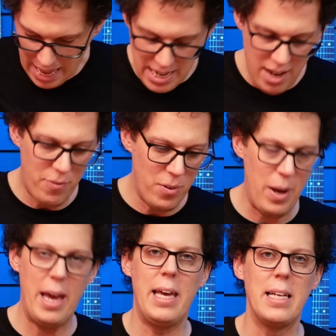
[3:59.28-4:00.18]
I love the
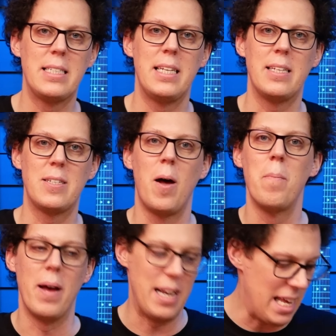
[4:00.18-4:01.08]
way it sits
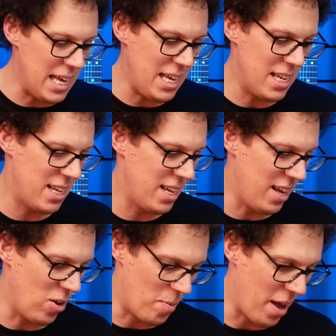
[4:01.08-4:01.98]
on my knee.
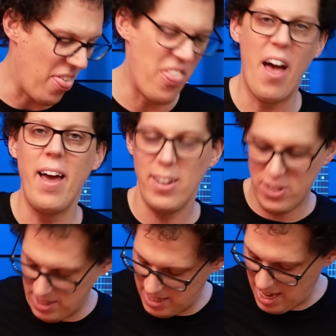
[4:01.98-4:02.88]
Or my thigh, I
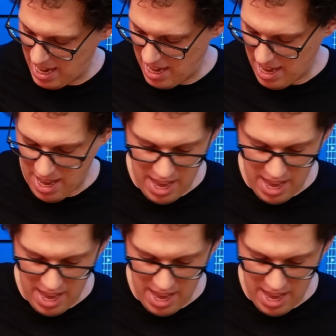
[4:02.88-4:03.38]
should say.